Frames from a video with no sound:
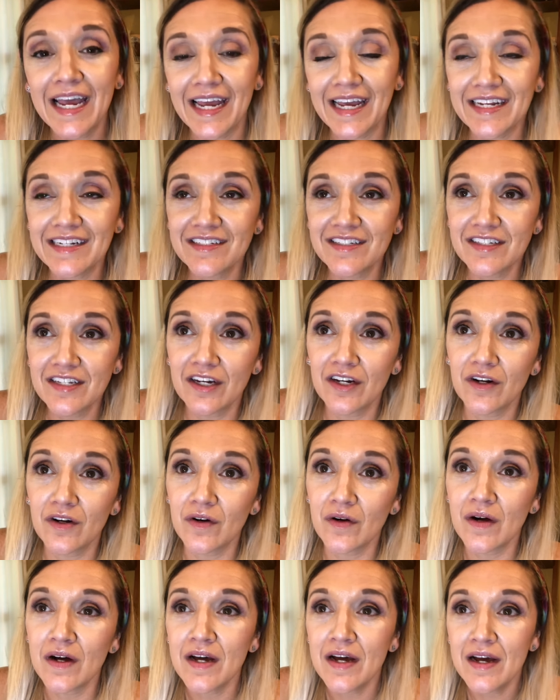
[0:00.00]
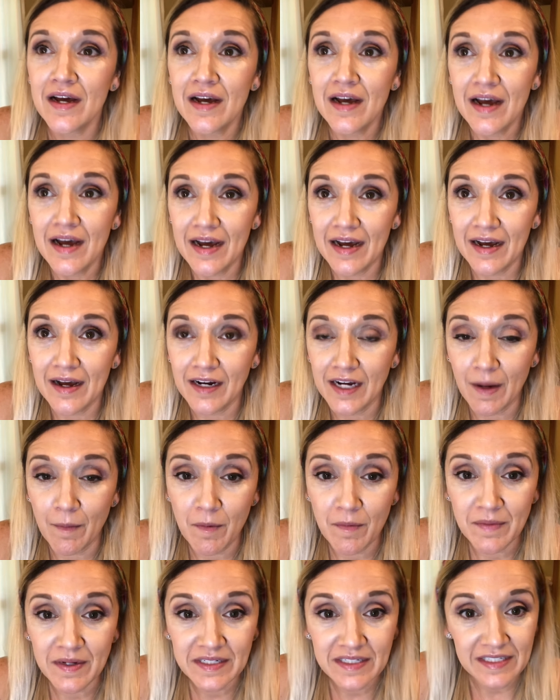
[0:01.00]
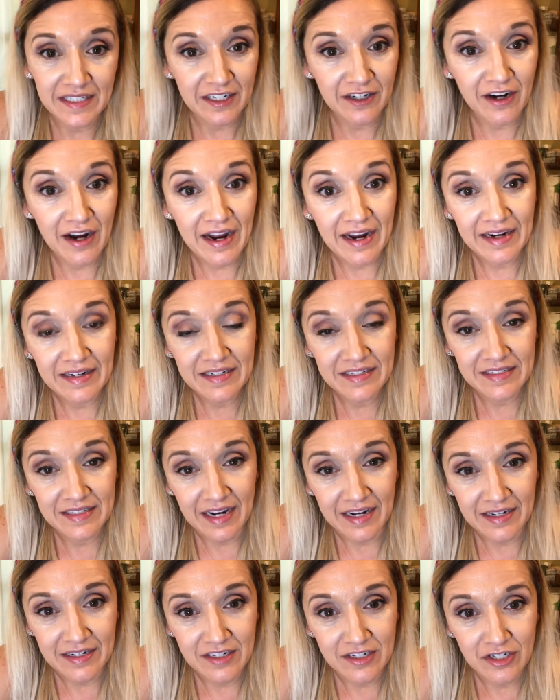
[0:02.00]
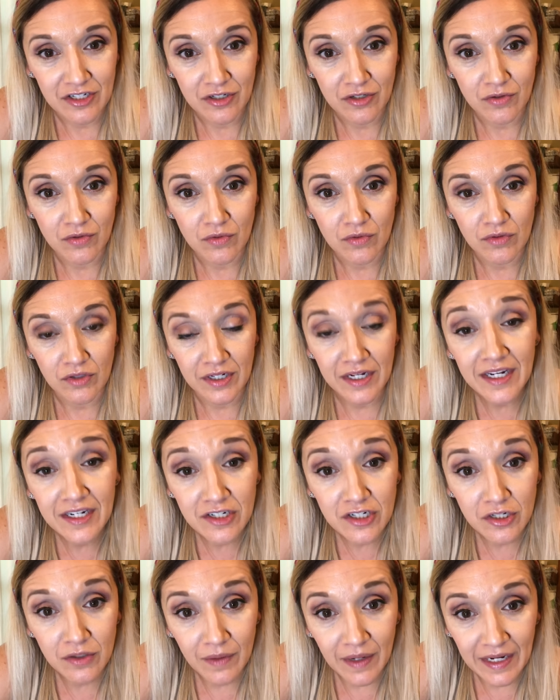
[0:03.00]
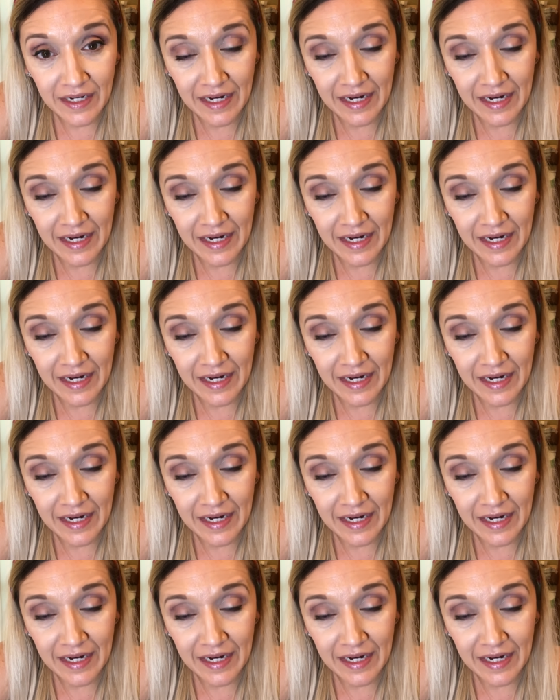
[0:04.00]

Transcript: And so a couple months later, I decided to look into it,